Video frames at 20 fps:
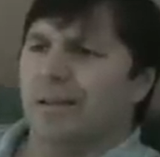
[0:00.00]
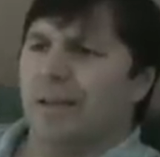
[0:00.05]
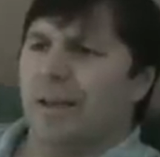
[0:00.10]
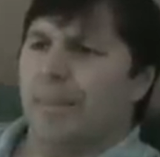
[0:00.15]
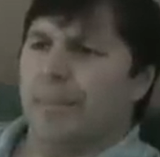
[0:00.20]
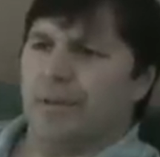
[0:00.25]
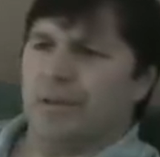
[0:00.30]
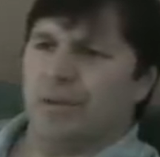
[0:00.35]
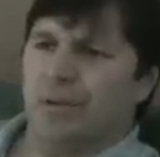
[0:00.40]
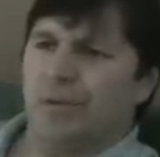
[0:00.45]

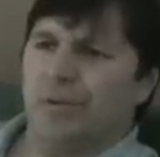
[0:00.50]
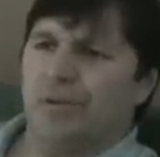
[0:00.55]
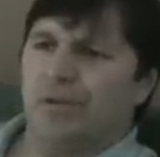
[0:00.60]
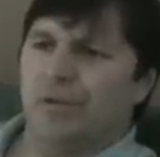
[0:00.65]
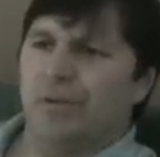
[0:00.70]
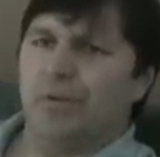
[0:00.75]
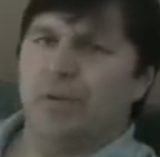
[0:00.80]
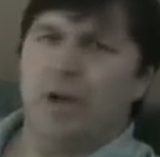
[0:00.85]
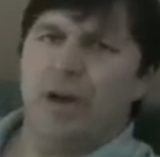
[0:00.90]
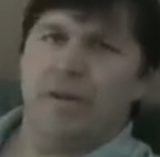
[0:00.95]
Episode
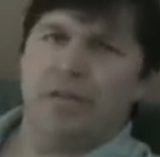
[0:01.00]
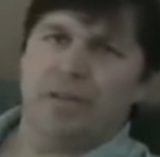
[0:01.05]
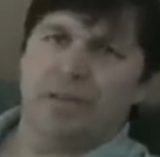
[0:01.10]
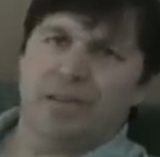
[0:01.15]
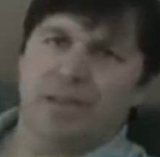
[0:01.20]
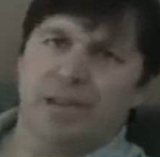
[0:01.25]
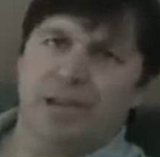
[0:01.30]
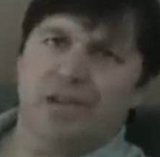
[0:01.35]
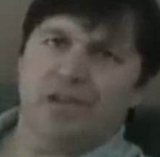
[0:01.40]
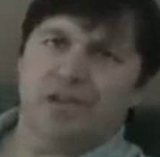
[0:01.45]
2
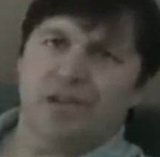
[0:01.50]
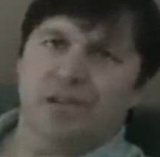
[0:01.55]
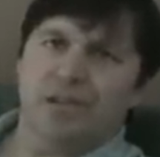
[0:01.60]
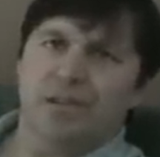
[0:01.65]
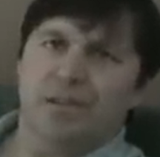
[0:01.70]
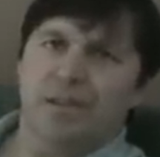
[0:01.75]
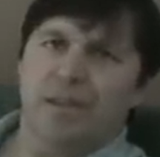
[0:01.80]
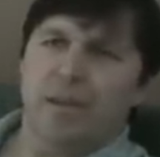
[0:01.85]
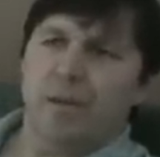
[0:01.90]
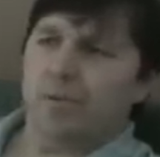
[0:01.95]
novelization,
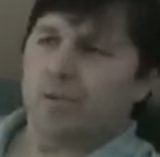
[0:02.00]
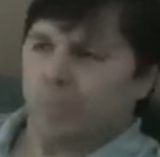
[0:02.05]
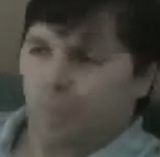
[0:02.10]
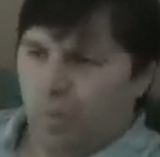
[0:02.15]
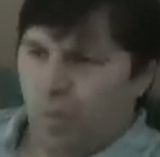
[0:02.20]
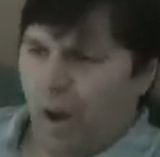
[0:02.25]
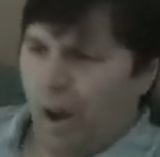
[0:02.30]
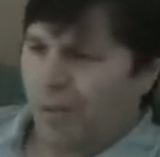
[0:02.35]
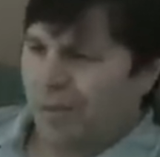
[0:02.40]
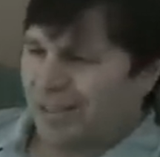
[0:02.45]
and
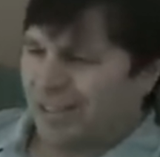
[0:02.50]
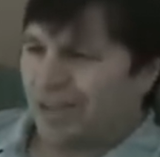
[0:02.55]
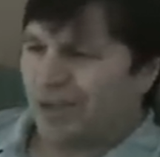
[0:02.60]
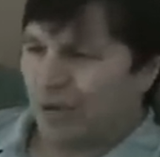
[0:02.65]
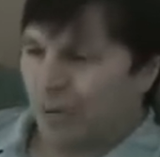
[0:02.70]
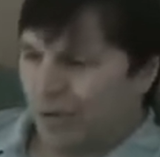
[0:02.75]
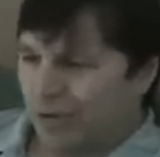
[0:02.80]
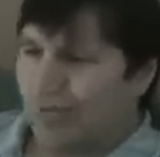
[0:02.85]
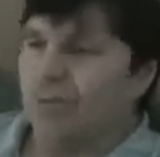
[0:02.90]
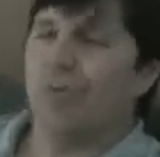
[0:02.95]
I was in
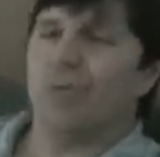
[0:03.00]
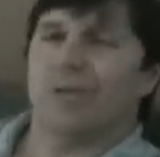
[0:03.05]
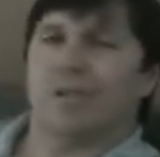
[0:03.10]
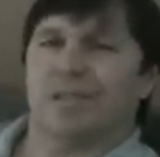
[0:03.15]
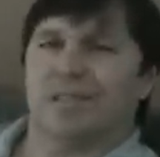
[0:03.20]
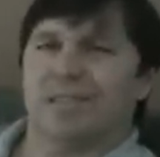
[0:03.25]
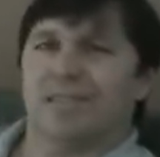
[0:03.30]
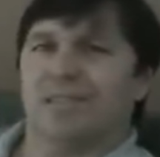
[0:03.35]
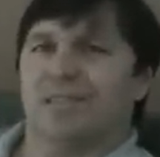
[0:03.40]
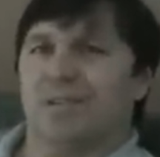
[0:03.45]
George
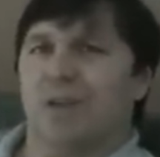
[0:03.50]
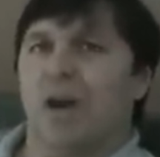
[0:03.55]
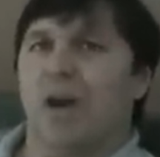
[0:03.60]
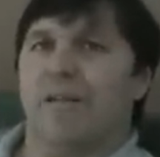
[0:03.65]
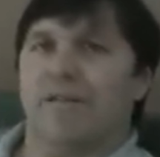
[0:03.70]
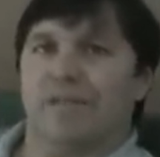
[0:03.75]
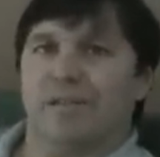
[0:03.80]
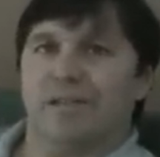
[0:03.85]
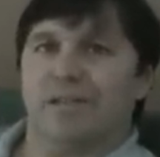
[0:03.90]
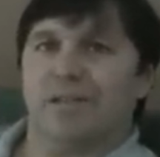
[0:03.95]
Lucas's
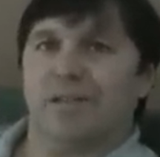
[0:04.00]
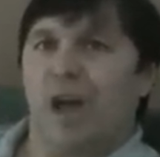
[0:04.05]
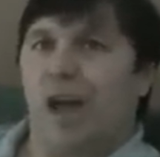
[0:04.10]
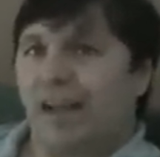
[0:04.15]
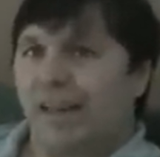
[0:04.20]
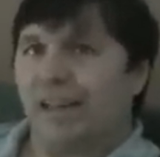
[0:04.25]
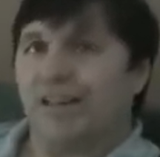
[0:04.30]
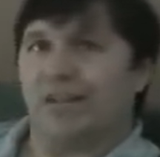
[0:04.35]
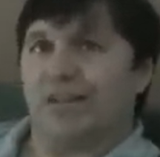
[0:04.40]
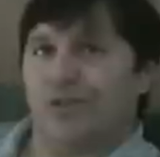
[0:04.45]
office
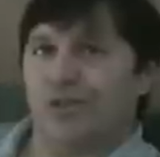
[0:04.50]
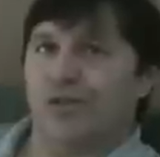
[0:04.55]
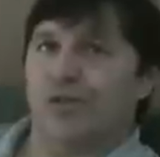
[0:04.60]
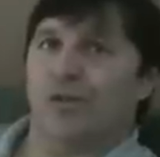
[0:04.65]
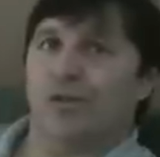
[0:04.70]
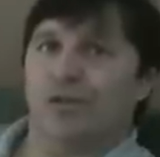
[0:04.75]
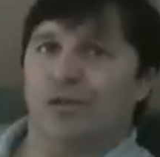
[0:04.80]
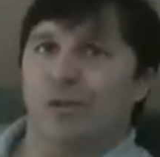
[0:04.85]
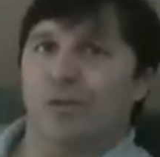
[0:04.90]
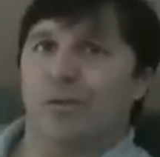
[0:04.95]
talking to
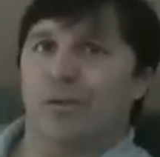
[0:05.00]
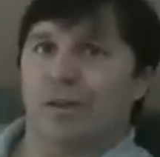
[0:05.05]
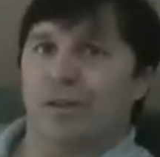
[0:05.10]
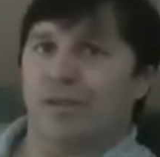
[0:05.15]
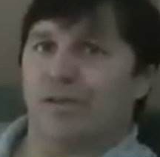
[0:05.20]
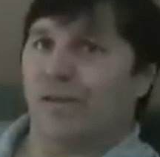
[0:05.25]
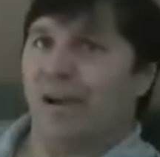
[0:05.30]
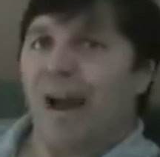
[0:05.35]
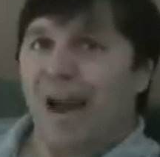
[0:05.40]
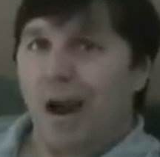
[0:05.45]
George
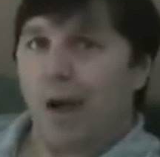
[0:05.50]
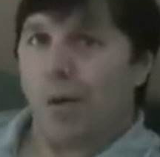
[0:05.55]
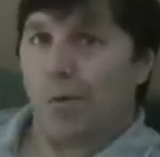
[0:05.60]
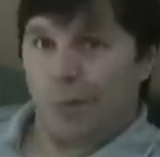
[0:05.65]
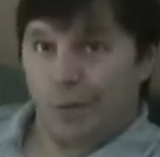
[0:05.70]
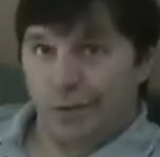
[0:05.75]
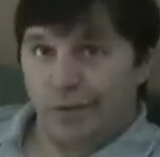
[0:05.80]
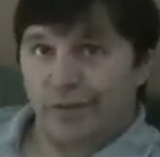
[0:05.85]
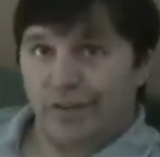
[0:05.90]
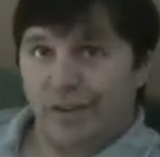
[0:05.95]
Lucas for
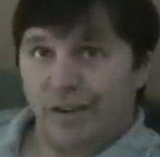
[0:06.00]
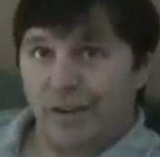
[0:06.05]
hours.